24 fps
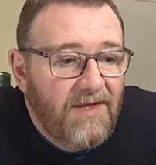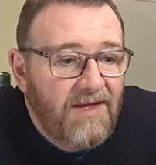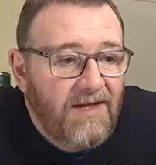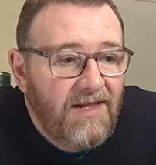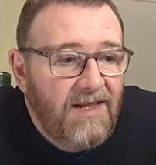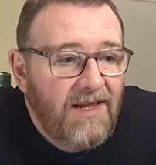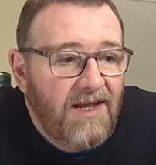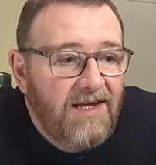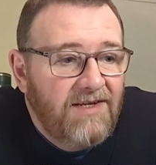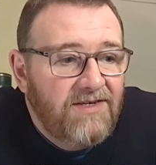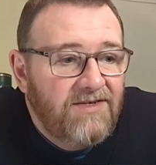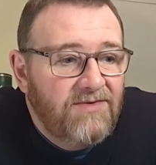
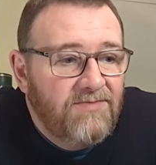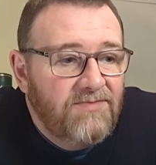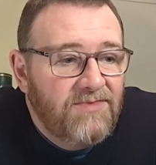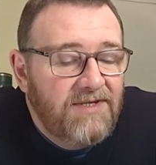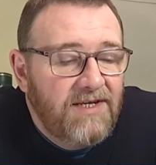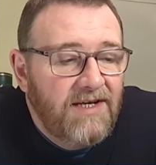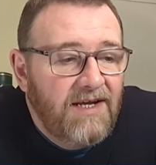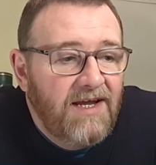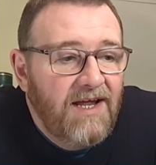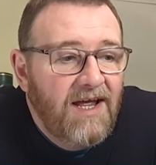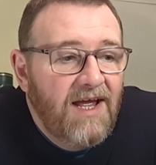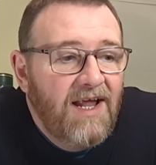
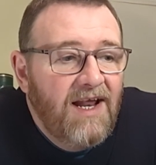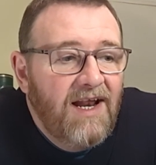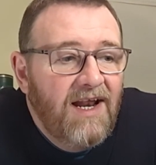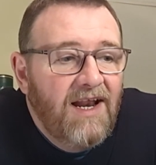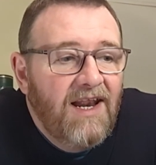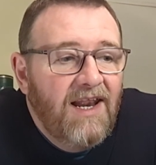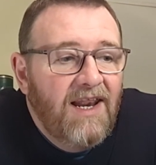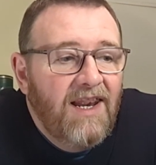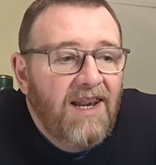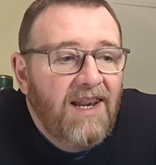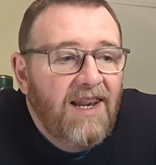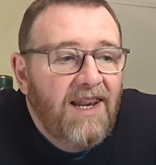
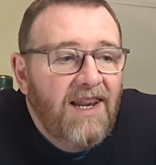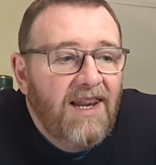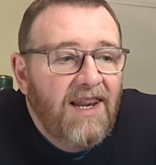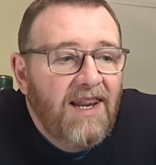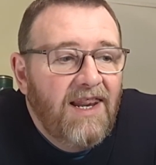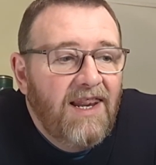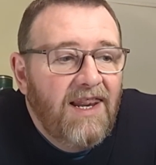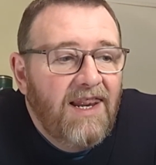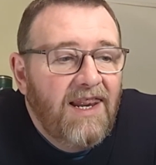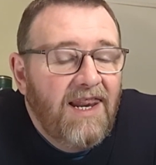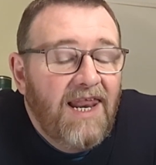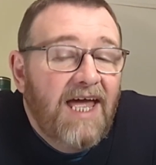
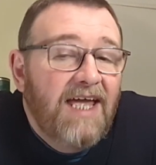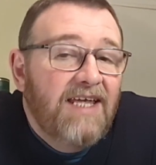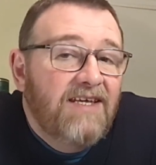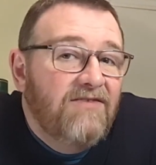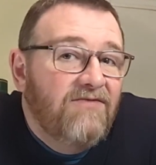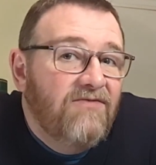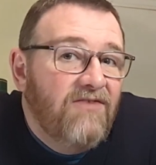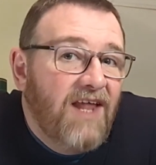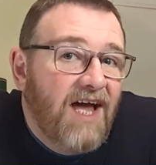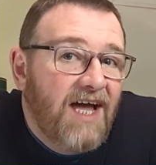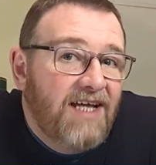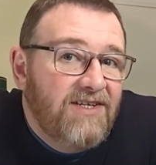less
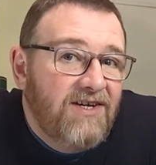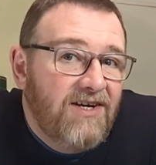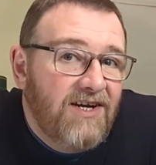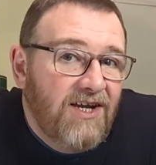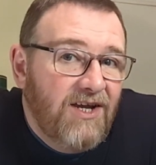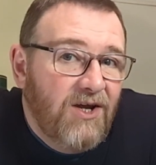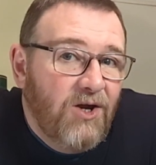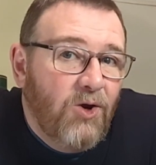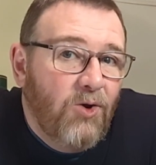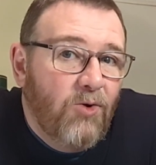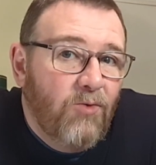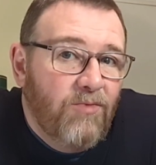
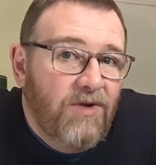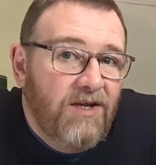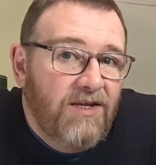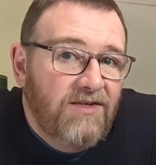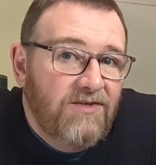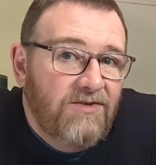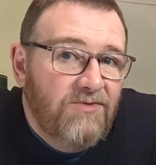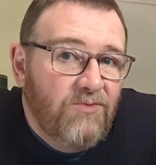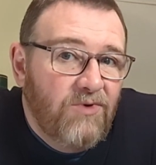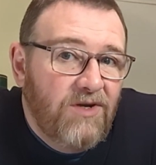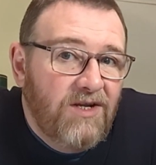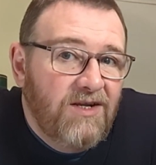flattering
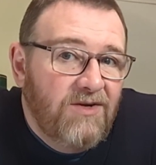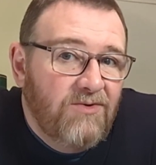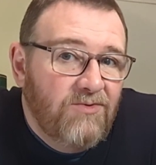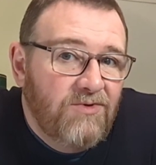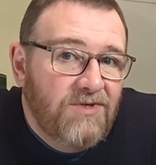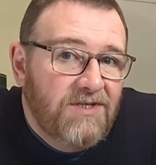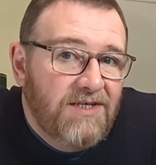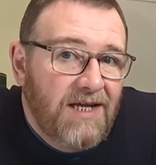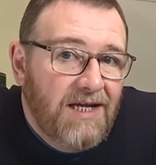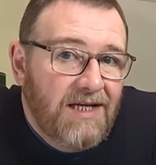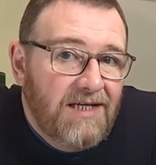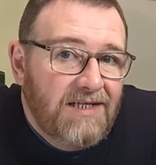comments when I
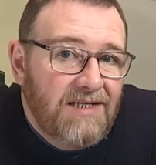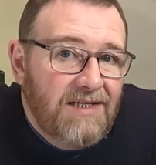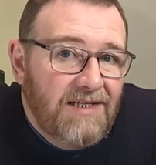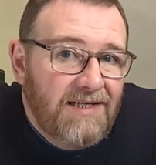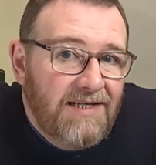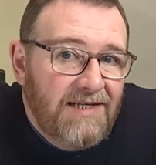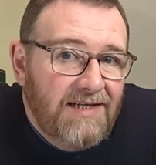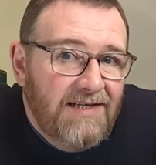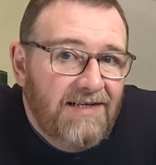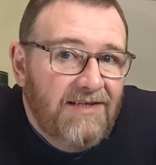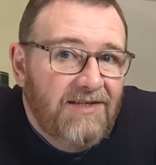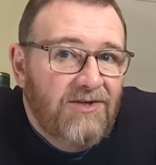was
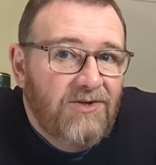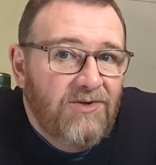actually